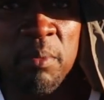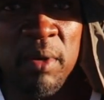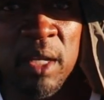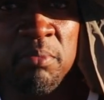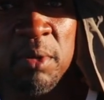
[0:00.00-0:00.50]

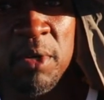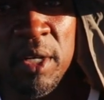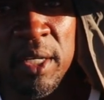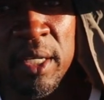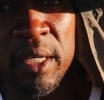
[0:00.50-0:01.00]
playing Premier
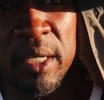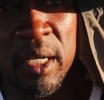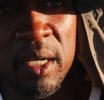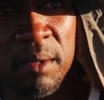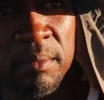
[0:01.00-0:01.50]
League.
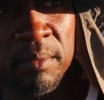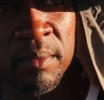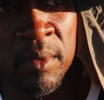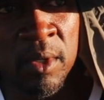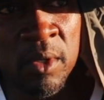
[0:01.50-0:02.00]

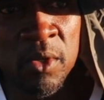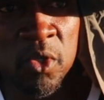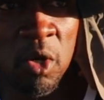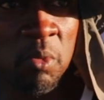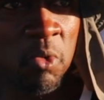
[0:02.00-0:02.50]

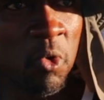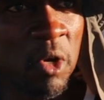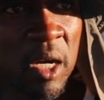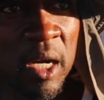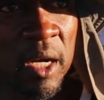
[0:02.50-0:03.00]
Some who
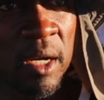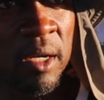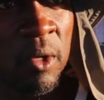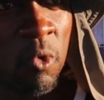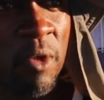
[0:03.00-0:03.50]

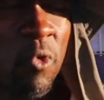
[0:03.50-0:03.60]
have